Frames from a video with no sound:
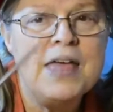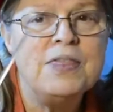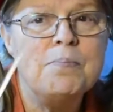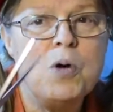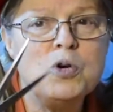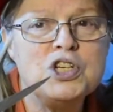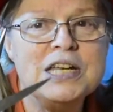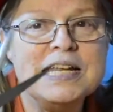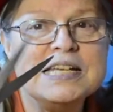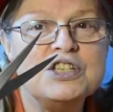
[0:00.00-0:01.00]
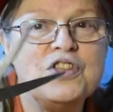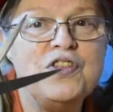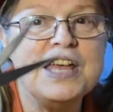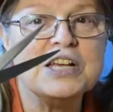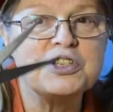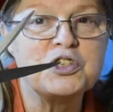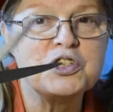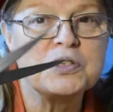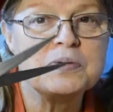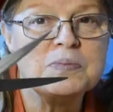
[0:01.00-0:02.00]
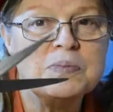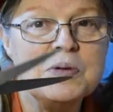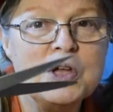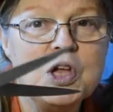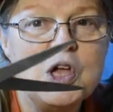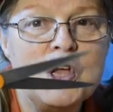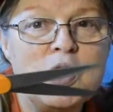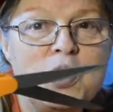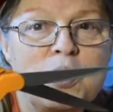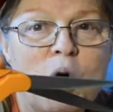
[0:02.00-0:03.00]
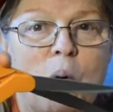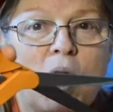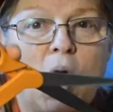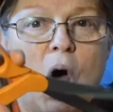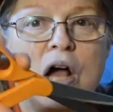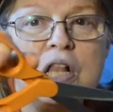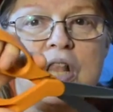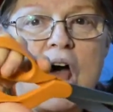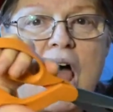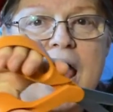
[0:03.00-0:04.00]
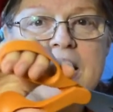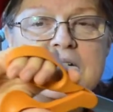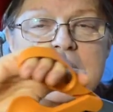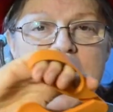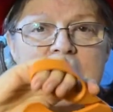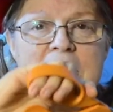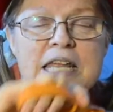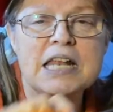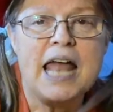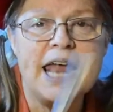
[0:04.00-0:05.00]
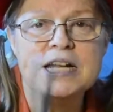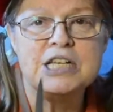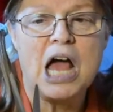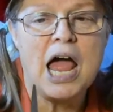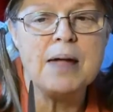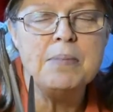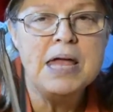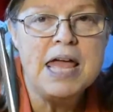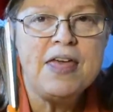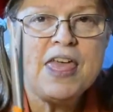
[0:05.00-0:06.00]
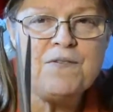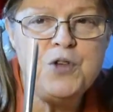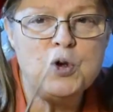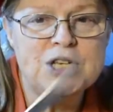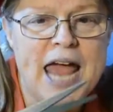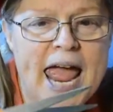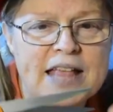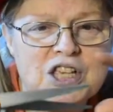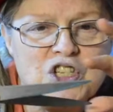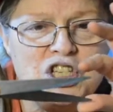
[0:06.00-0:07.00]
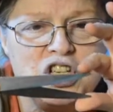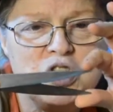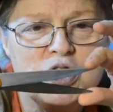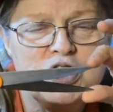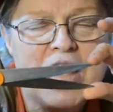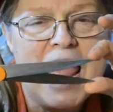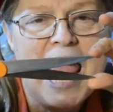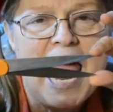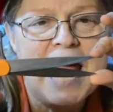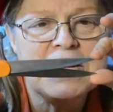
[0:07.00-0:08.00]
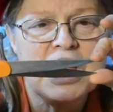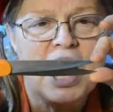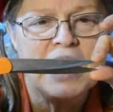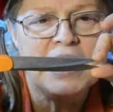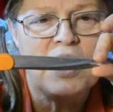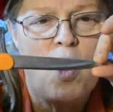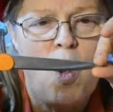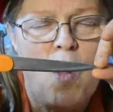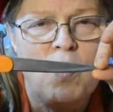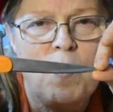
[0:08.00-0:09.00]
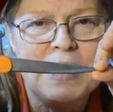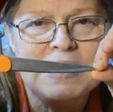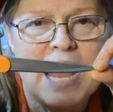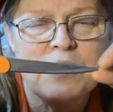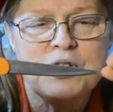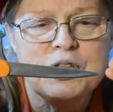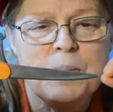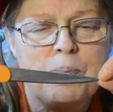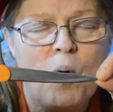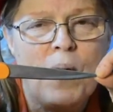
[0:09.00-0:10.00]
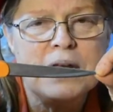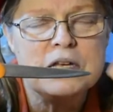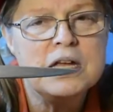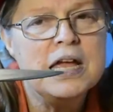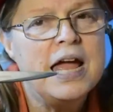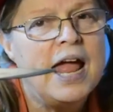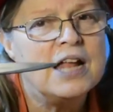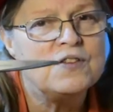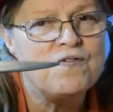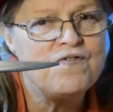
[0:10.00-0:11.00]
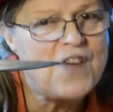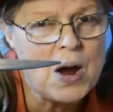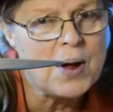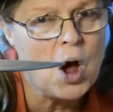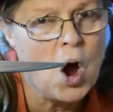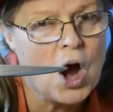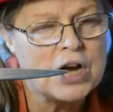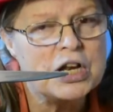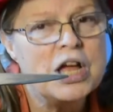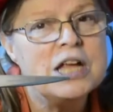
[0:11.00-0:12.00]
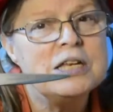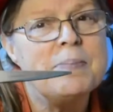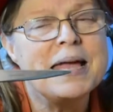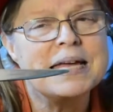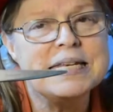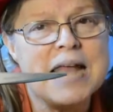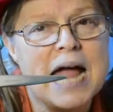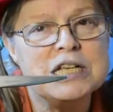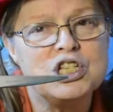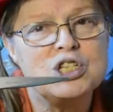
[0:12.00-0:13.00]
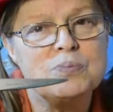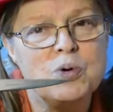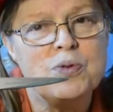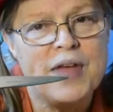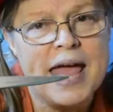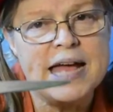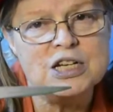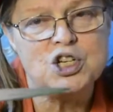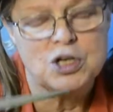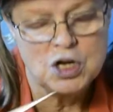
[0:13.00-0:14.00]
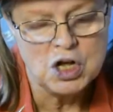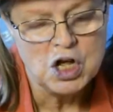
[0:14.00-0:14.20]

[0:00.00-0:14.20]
The motion is this. You go along a line a little at a time. If you take the scissors and cut it all the way down to the point, it's very hard to make a nice smooth edge.